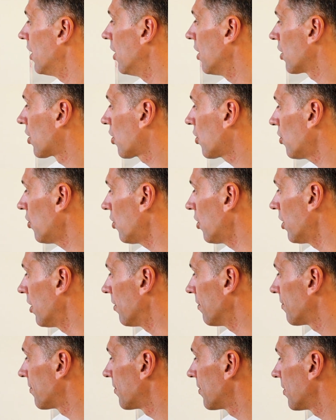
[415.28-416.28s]
a
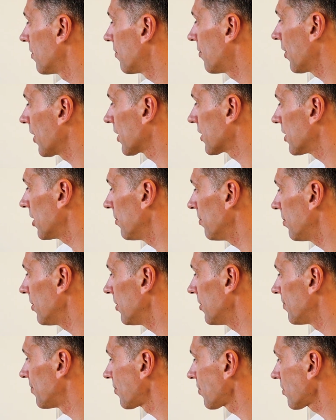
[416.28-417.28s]
curve, for
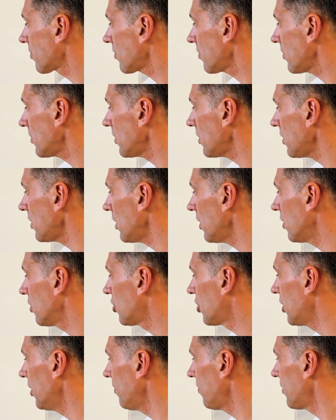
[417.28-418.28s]
example,
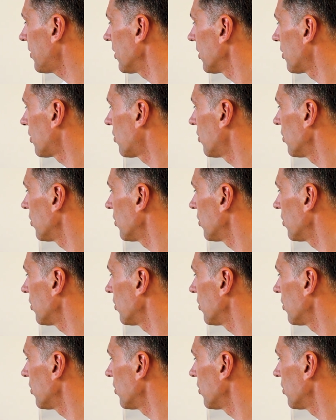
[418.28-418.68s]
shifted